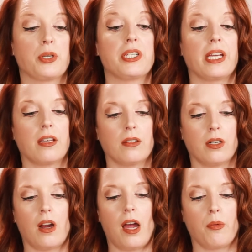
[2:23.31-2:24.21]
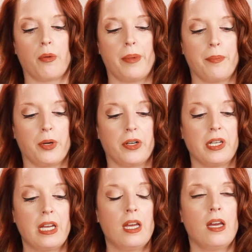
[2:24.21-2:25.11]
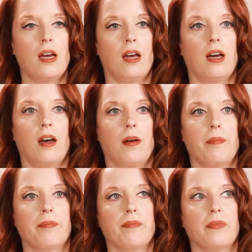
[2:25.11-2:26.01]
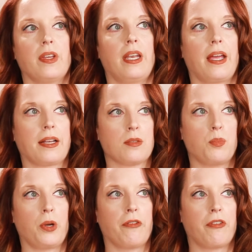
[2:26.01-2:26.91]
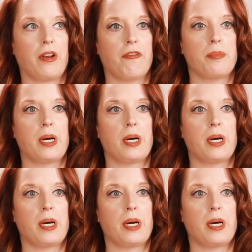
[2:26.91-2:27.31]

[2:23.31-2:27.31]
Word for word: particular, I remembered um, an ex-boyfriend of